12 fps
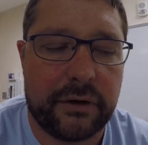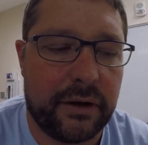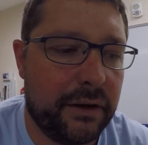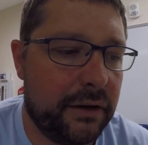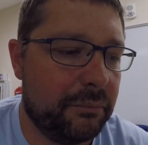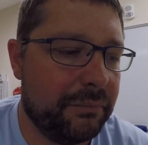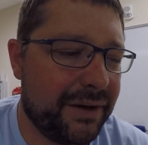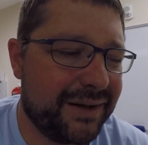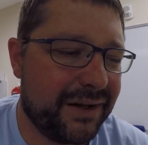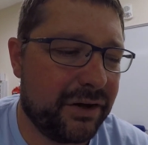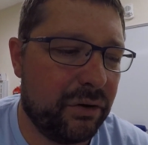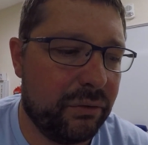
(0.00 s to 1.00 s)
Okay, and I'm not going
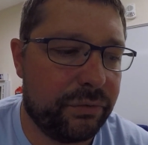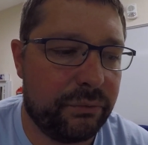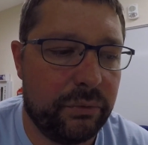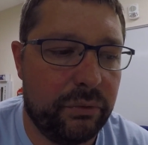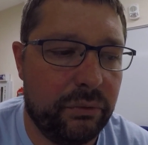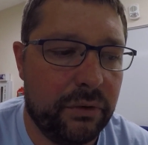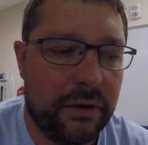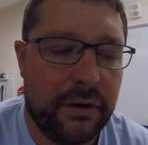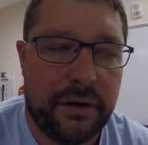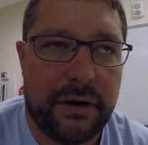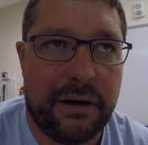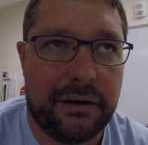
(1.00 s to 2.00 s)
to go through
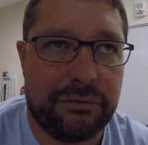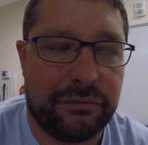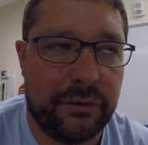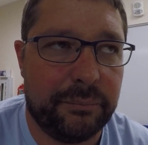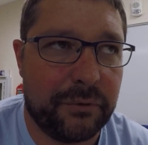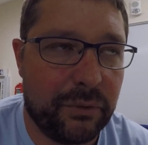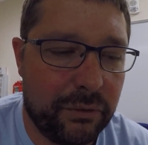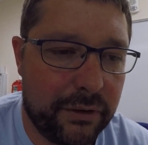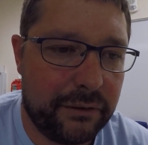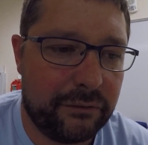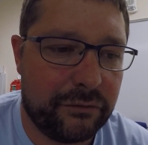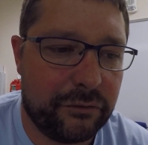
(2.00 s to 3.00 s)
how to flip
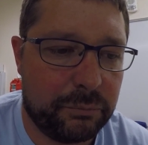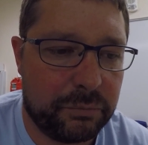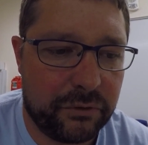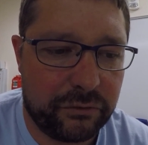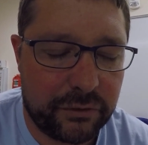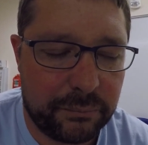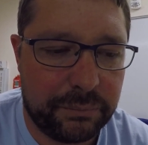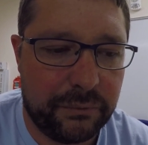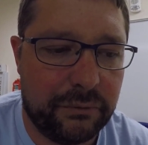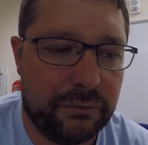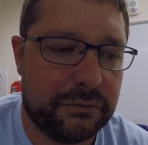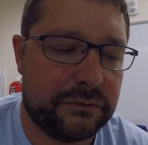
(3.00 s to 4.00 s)
coins. It's pretty
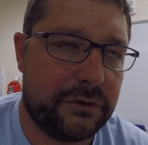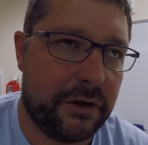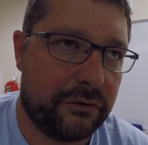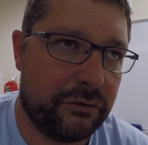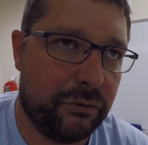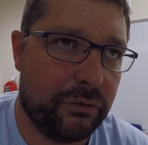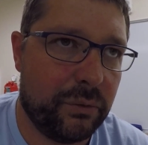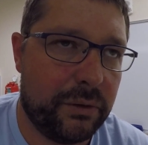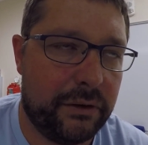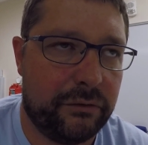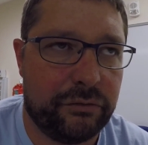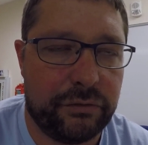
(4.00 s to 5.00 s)
simple. Take two
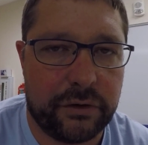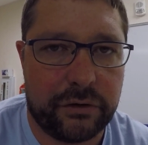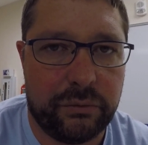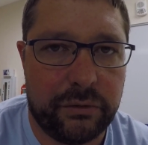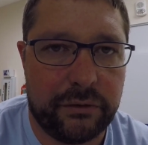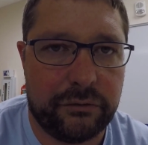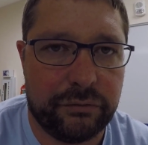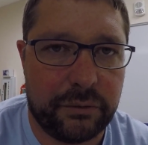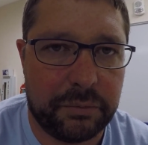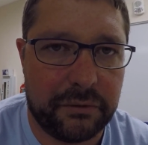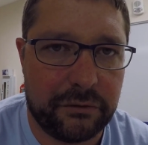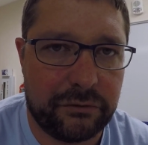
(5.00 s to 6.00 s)
coins, fair coins, flip
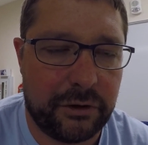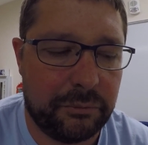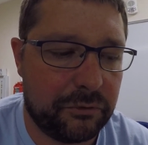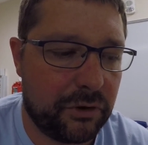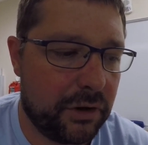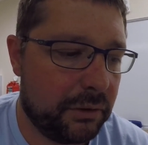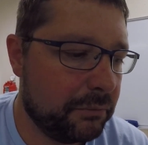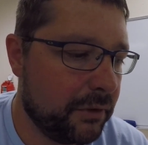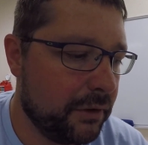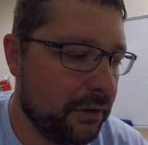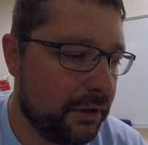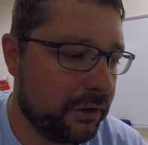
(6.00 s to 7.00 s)
them at the same time,
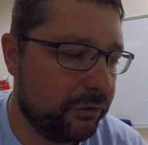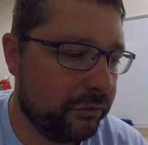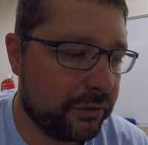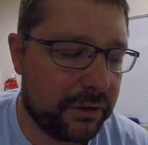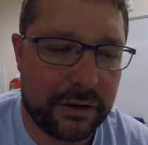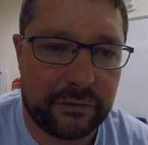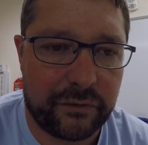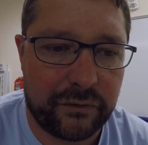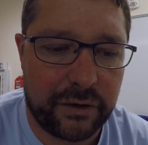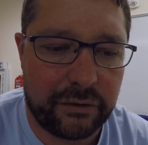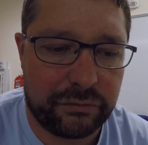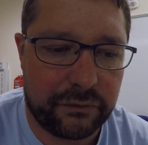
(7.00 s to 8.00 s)
and you can get the
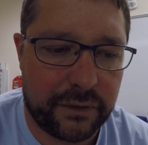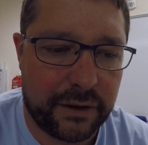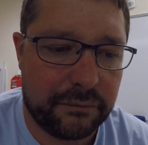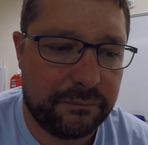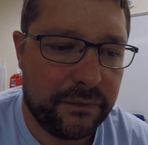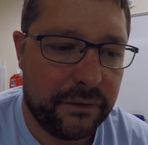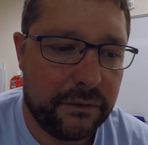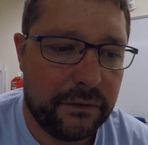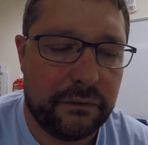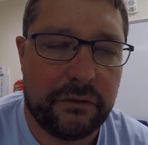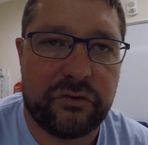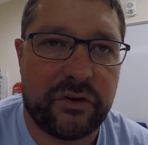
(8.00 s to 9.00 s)
data for that.
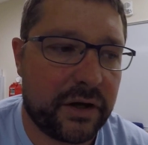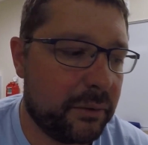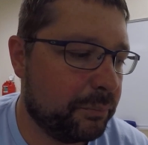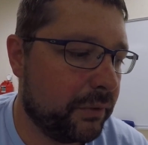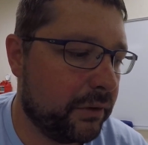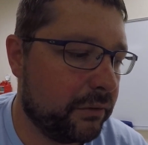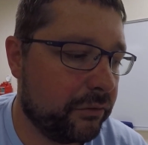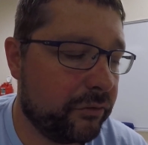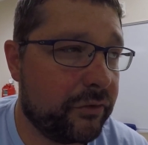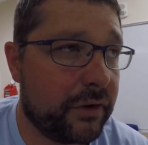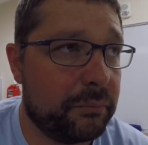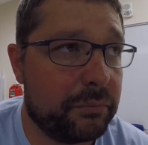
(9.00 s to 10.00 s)
The second part, or the
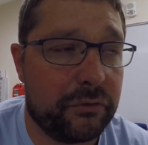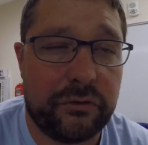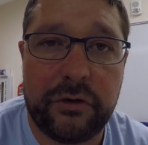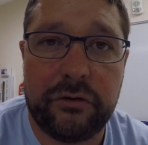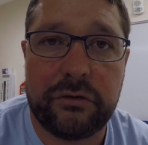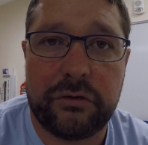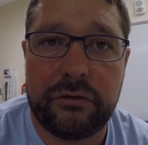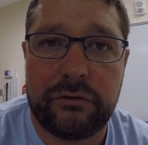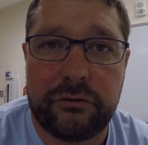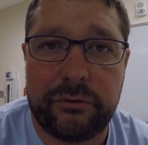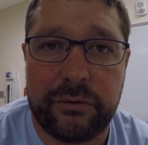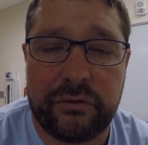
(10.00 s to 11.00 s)
second procedure, is
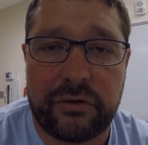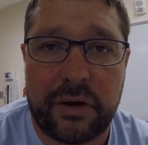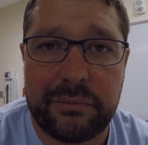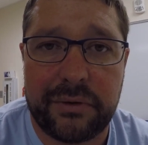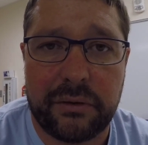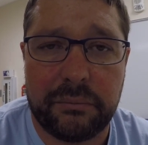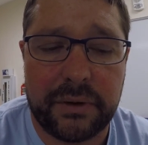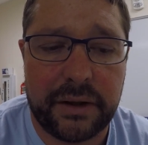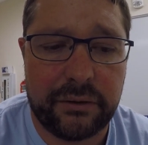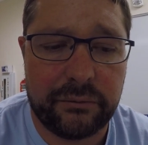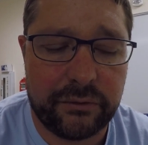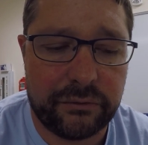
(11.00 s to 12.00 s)
to examine
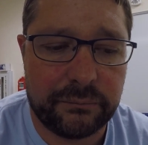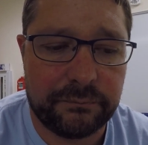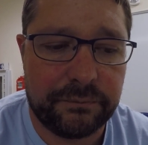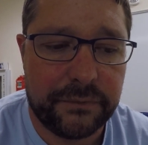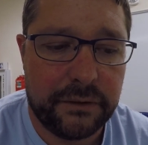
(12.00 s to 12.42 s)
albinoism.